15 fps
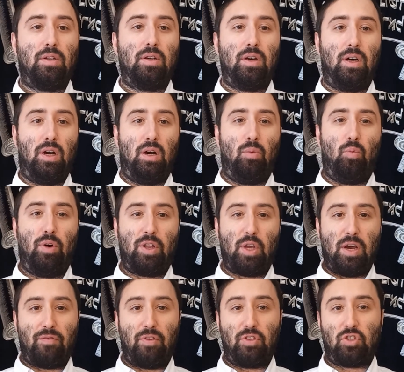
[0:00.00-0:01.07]
What do you
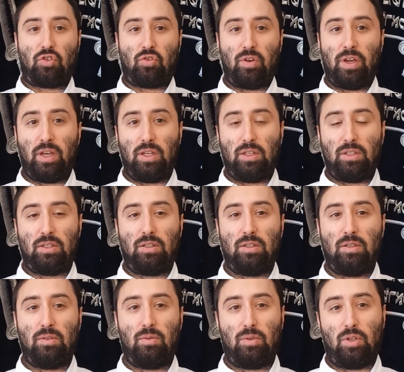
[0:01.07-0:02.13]
have the strings?
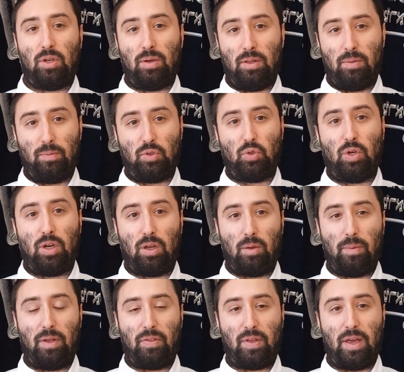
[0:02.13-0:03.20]
I was talking
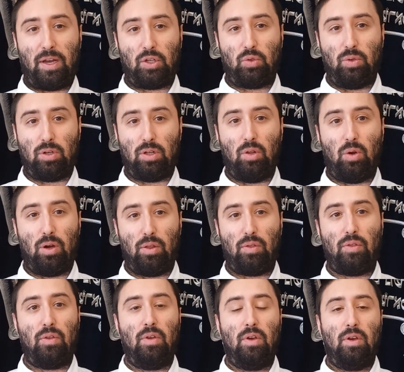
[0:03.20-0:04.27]
about the actual cloth,
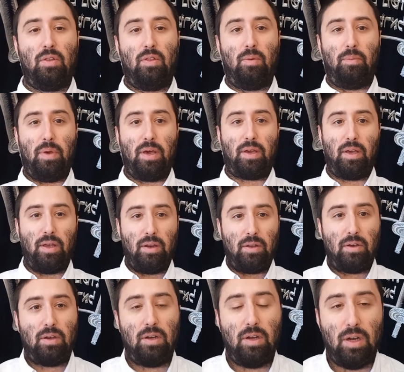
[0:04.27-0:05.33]
the beged,
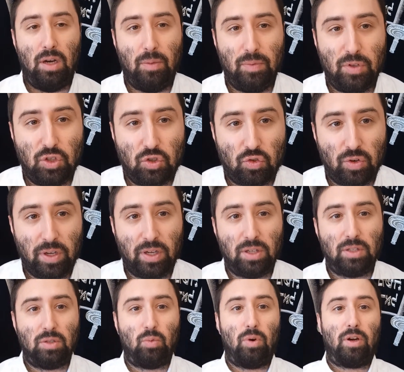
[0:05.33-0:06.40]
the
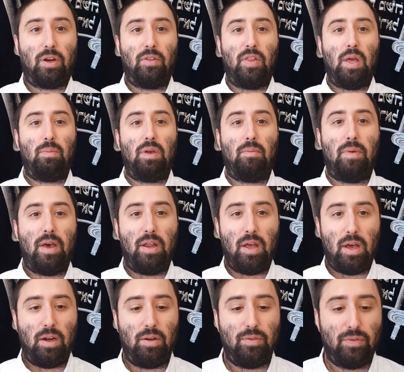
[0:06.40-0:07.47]
strings, what could they be made
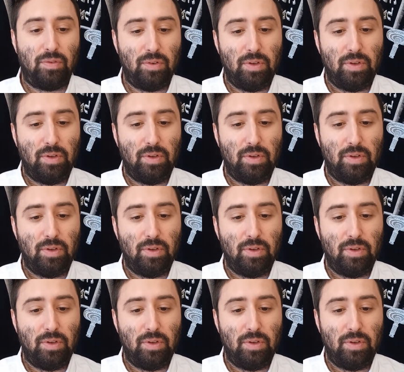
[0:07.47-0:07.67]
out of?